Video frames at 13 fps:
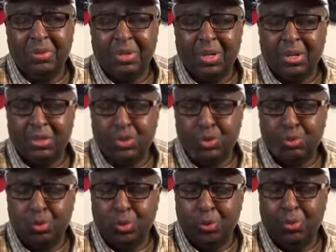a
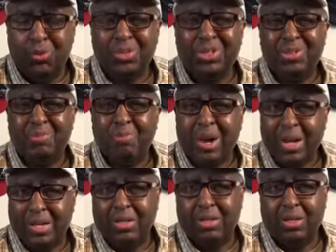smooth
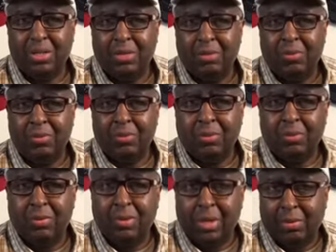spice.
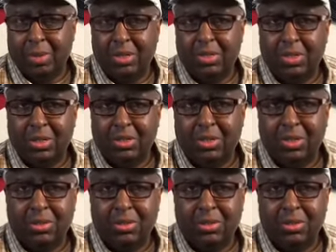That makes any sense.